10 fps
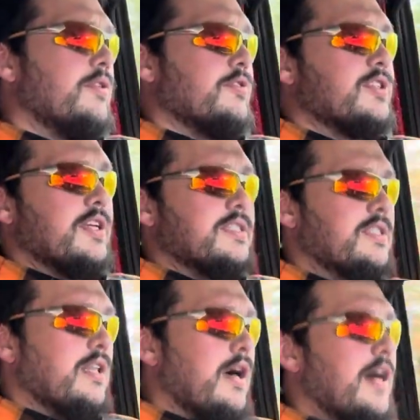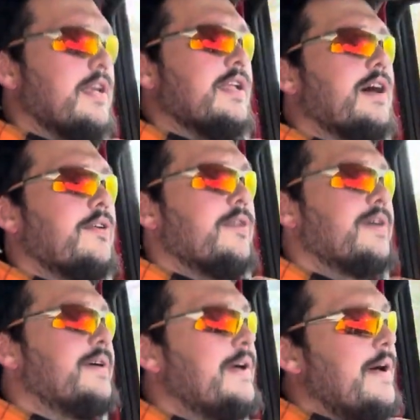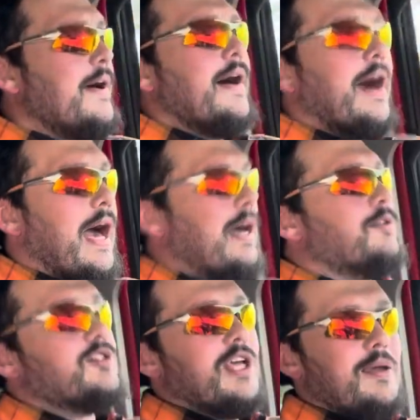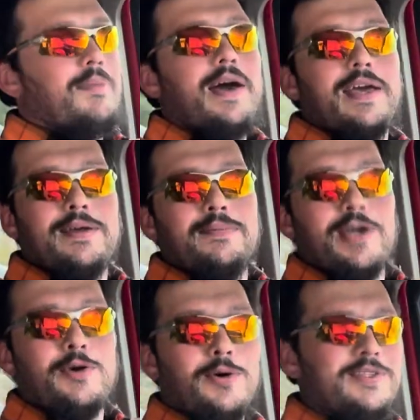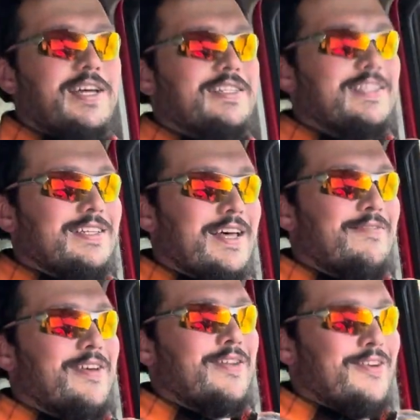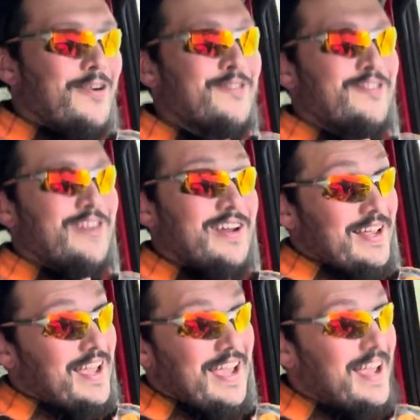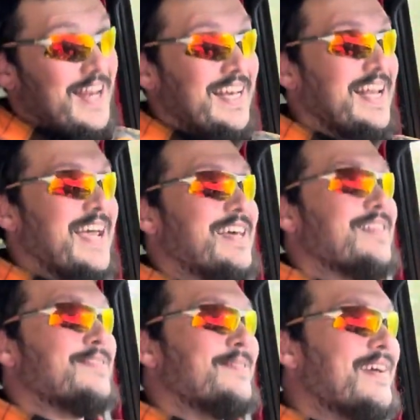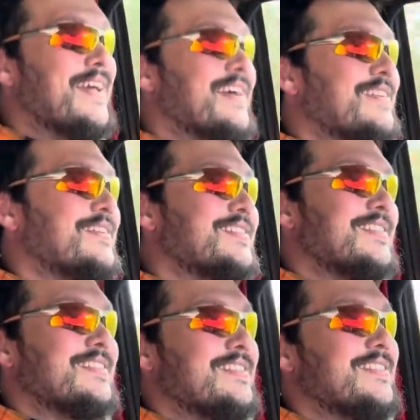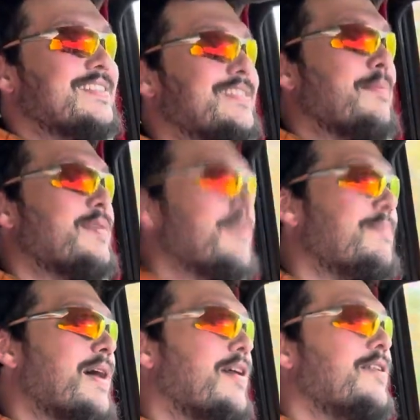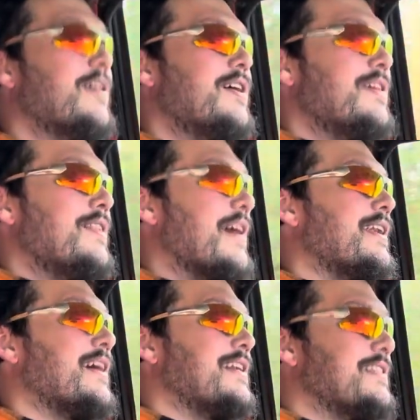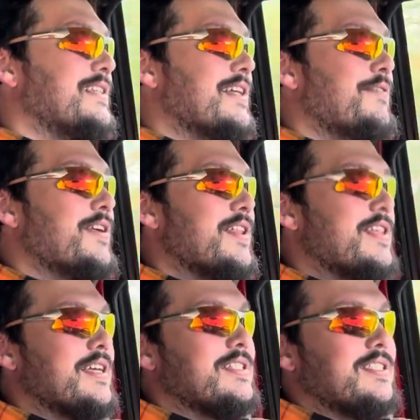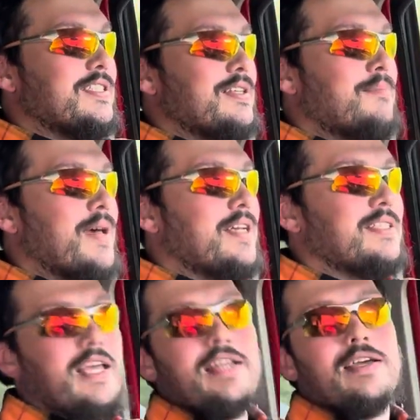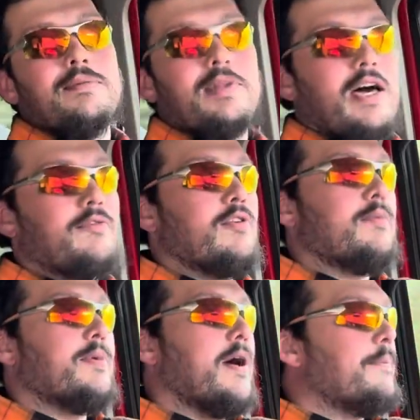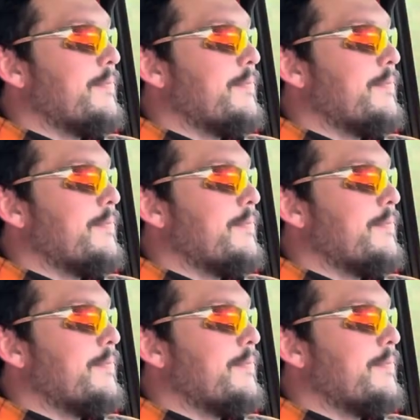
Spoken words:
guns a lot. Now, I will take my Colt 1911 over it any day of the week. There's just something about that 1911 I think is just the best handgun platform. But